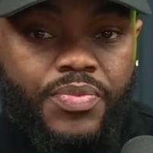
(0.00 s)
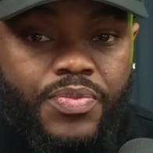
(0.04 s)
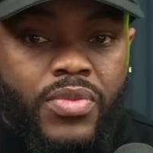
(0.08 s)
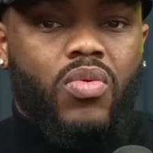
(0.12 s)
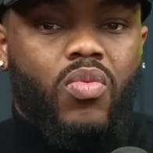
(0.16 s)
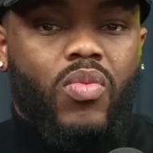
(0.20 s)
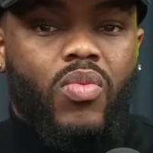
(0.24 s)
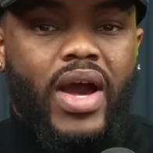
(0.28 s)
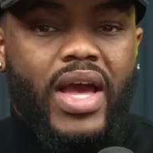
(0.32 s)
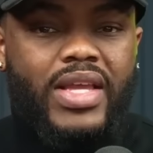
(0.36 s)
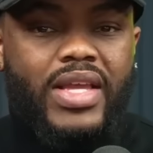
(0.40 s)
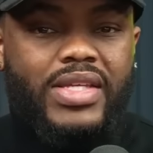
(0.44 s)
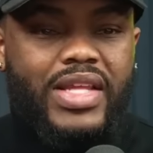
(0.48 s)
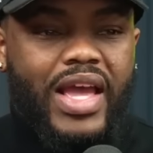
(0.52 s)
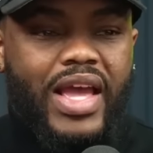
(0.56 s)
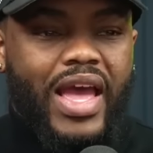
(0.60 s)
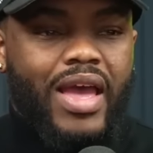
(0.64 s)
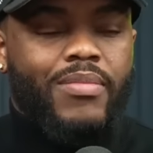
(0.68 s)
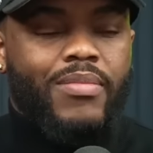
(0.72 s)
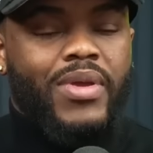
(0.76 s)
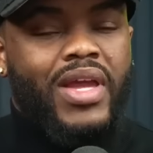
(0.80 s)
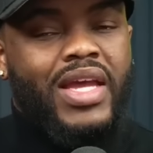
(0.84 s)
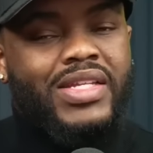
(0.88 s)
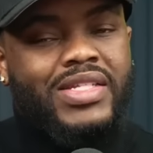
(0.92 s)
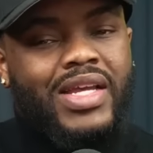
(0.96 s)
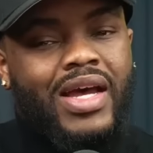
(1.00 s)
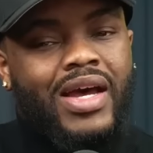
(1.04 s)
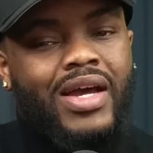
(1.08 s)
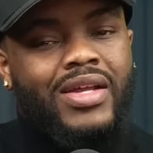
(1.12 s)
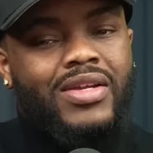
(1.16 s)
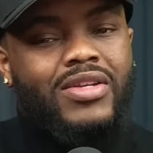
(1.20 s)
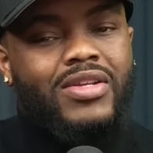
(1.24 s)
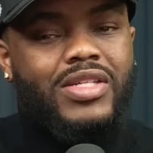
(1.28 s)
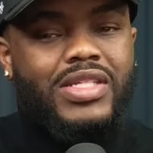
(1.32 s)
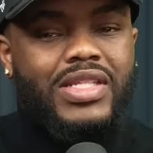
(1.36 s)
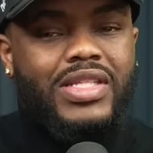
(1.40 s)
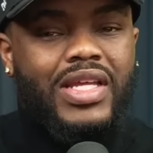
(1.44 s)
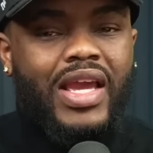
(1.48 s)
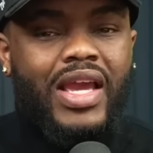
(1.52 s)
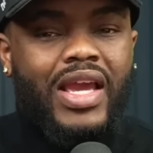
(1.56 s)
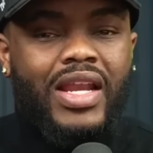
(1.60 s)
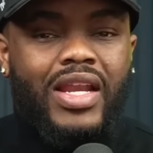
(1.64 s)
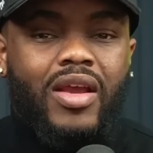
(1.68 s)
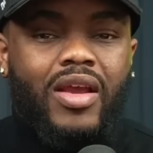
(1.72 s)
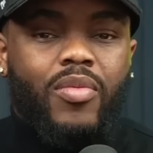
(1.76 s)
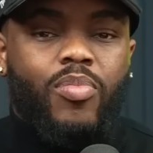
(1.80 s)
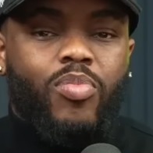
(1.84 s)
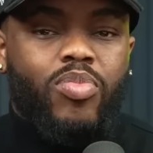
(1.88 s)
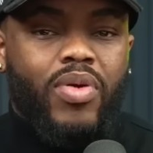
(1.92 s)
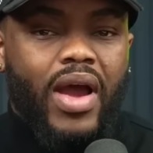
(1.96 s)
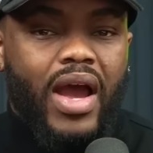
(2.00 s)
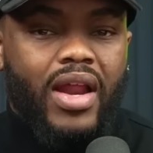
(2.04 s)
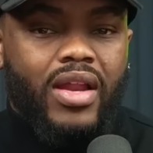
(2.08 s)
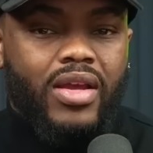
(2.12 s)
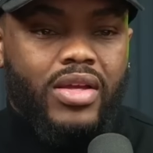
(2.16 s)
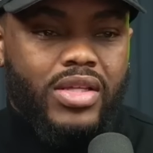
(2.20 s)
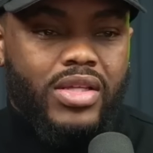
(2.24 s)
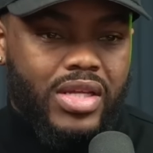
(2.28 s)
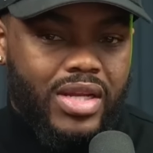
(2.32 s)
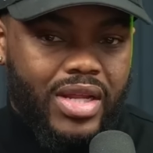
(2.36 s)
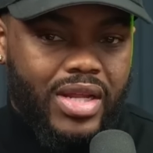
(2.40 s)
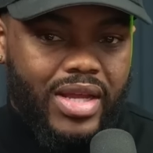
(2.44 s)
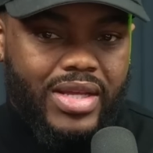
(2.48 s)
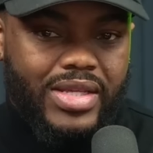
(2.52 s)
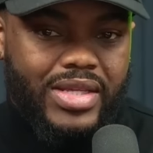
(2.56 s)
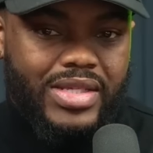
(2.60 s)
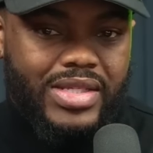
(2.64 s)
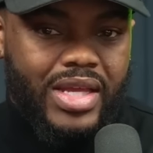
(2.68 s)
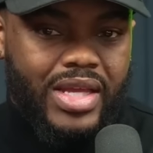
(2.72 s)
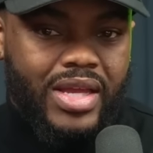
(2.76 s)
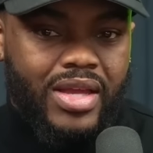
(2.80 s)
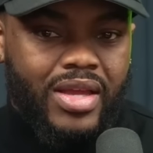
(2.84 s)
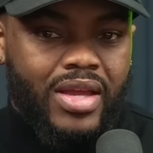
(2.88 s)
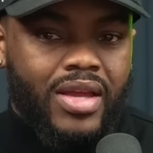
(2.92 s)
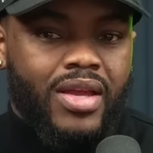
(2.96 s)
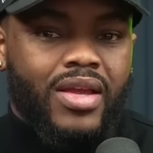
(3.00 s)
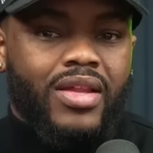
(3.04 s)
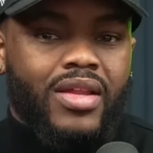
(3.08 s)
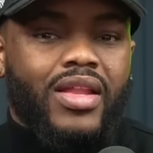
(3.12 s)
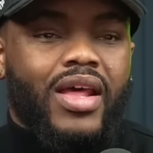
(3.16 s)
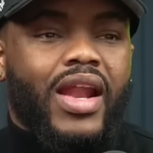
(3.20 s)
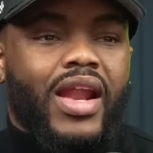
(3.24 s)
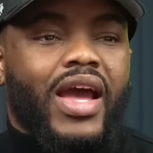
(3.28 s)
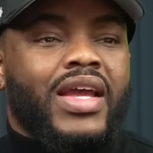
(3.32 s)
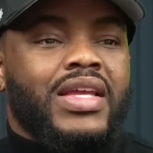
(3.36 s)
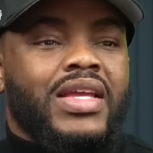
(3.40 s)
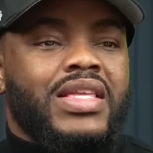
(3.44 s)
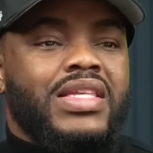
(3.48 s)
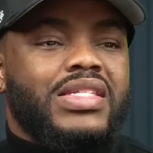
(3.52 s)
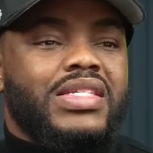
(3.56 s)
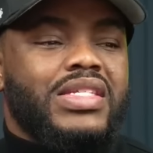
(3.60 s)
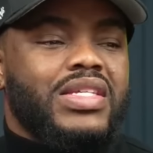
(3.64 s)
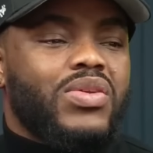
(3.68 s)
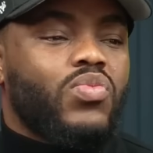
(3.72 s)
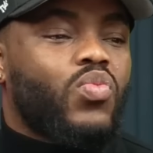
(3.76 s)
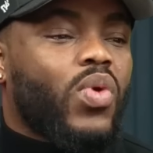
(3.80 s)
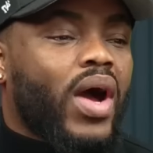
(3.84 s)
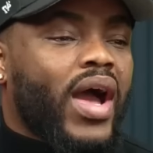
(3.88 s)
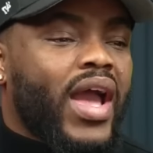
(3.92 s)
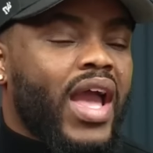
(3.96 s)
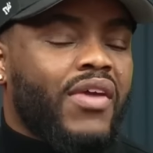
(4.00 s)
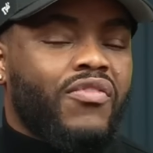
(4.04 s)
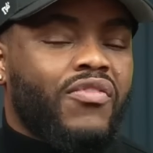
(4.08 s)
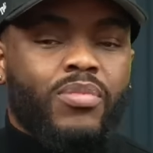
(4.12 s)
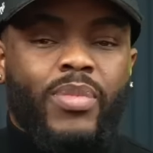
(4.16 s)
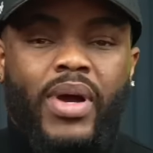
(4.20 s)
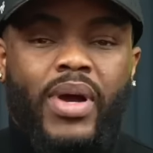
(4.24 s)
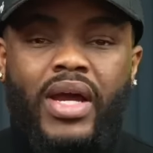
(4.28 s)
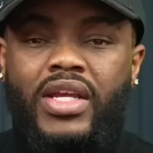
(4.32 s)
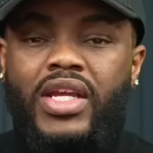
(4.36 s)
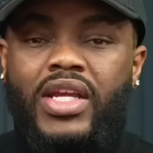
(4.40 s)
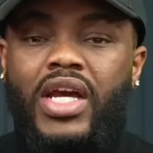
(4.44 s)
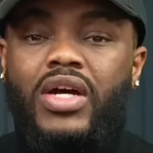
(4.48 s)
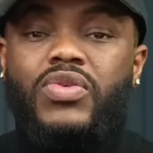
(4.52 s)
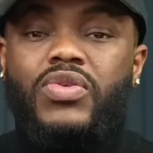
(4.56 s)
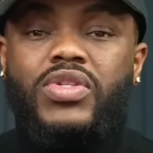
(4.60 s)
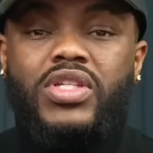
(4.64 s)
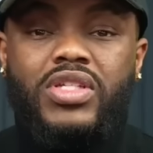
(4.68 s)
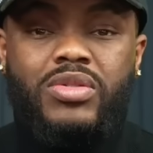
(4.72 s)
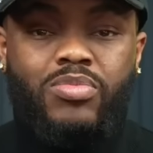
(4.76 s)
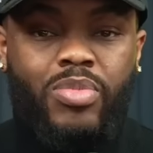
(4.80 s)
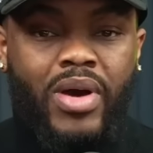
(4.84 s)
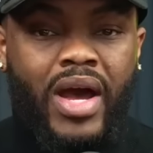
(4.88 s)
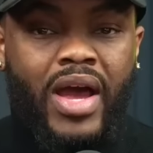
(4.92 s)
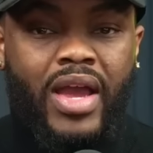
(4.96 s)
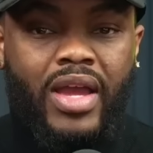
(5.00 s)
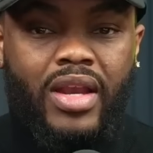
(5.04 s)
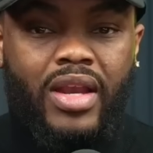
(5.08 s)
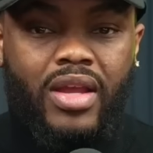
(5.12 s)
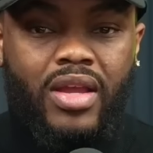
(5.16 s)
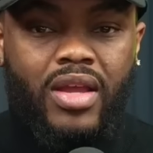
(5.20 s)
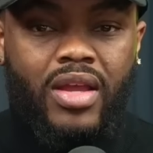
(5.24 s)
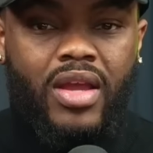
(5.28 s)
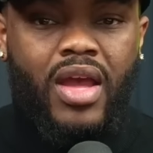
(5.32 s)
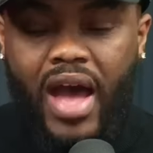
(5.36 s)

Why is that? Because I understand their product to the extent that I can see why everybody else is buying it.